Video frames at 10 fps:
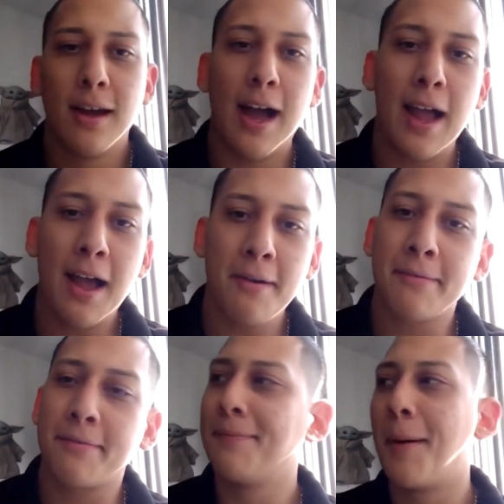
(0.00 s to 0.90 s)
I
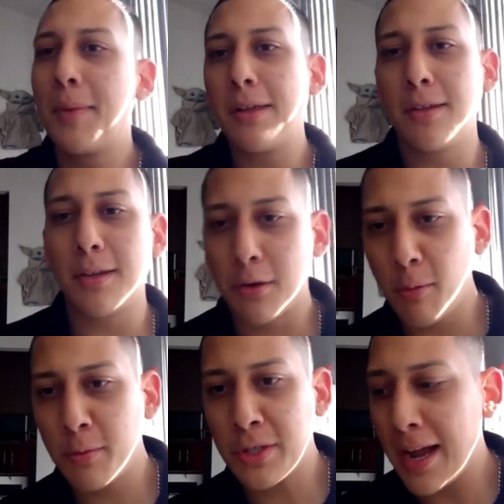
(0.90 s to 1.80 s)
have a million
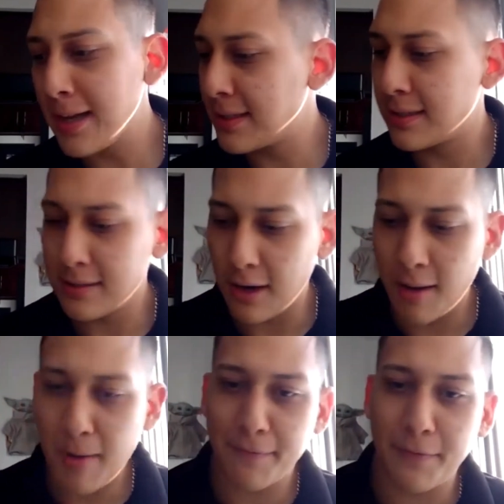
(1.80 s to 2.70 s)
group chats
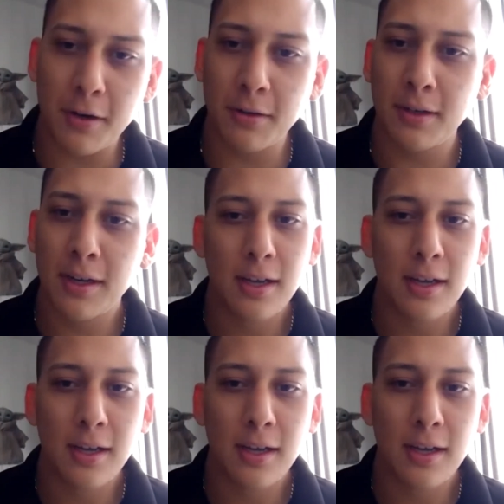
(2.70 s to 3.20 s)
on my phone.